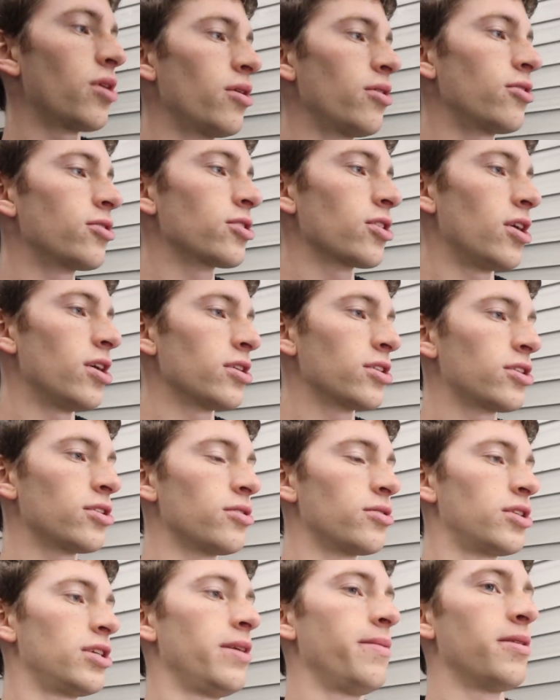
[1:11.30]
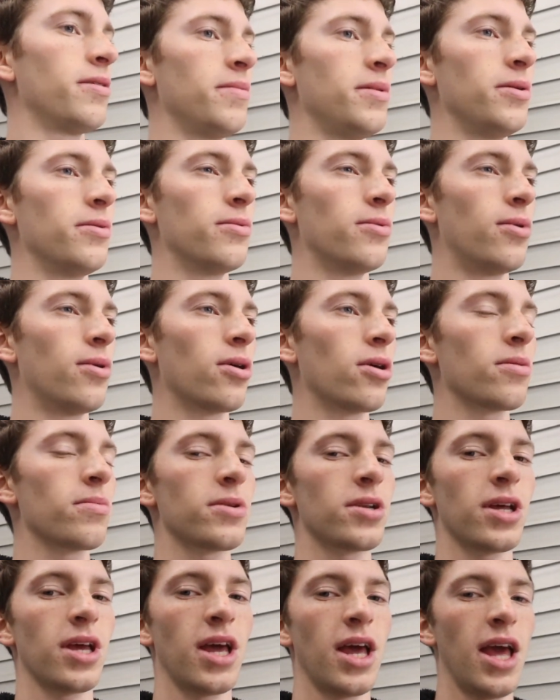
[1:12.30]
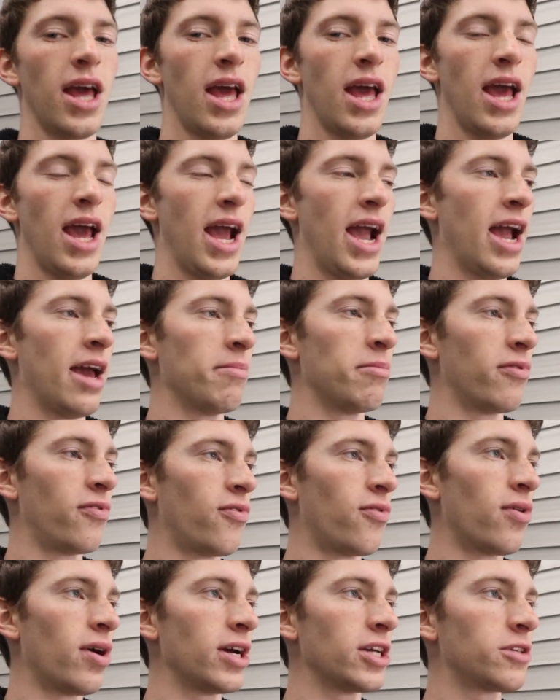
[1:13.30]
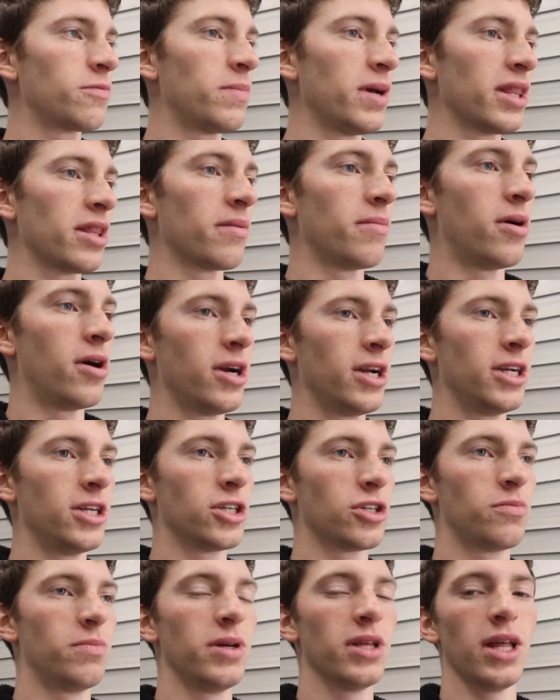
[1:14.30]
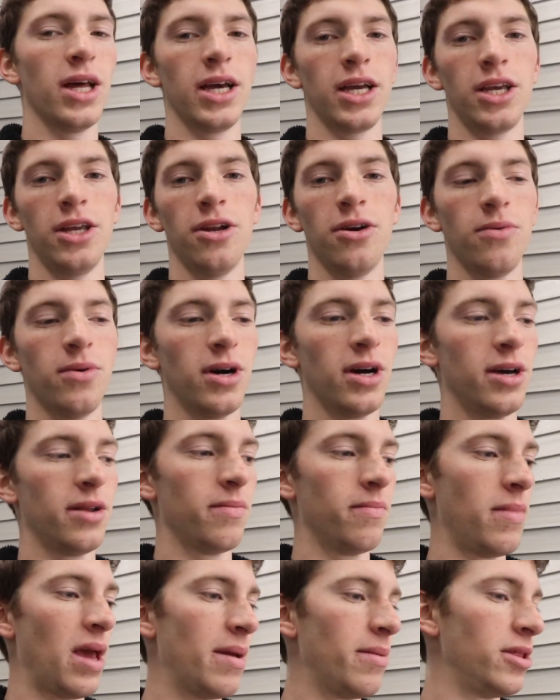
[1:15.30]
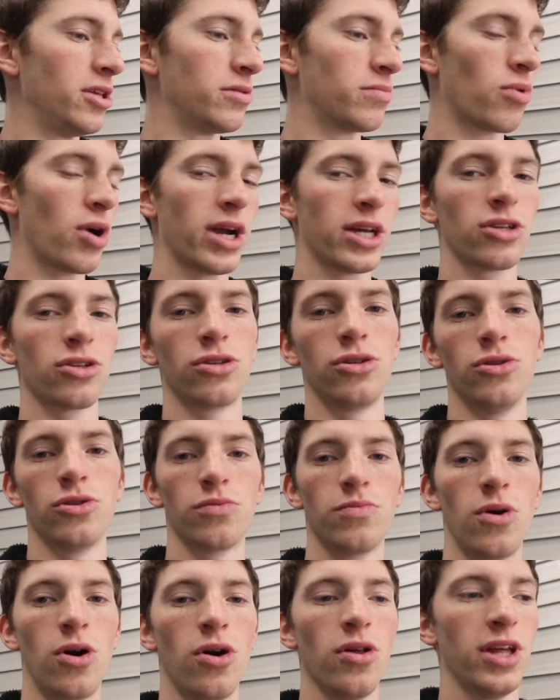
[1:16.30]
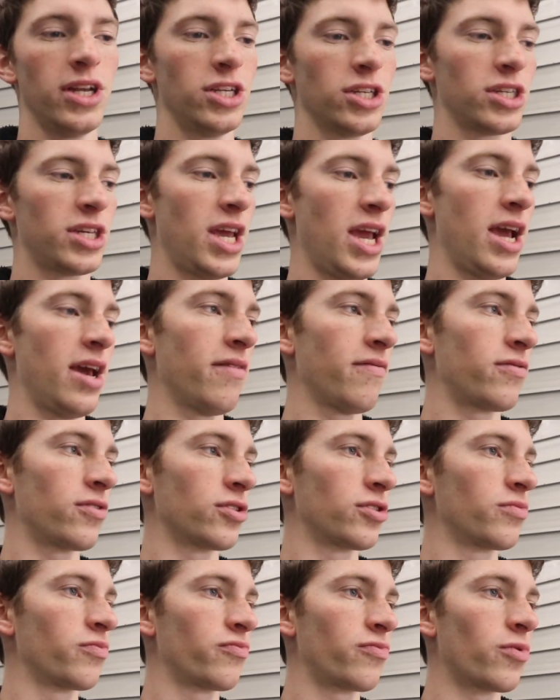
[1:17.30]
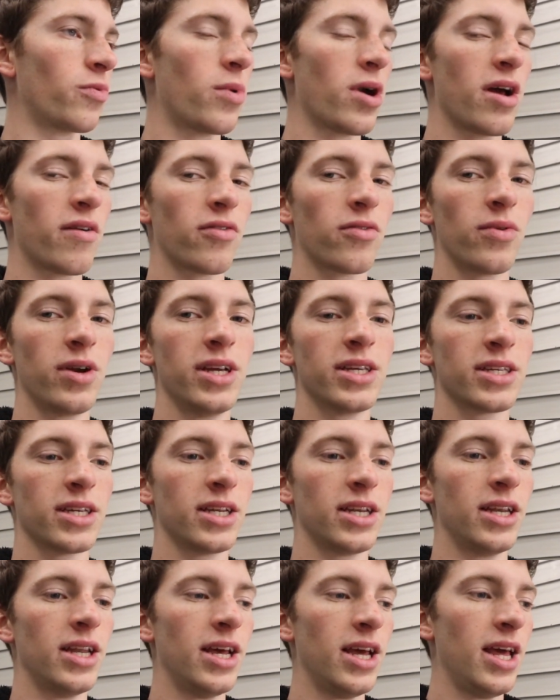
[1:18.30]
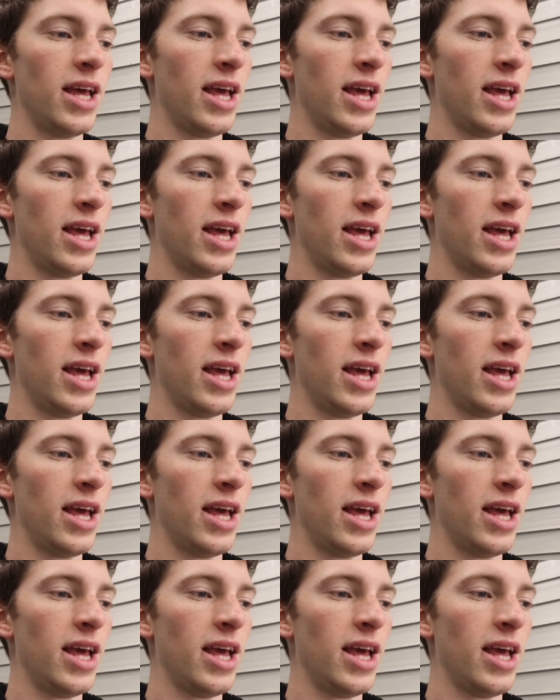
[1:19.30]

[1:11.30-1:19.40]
rotors also seem to be warped, and before I spent the money to just be like, you know what, maybe these brakes are too small. They just can't, for whatever reason,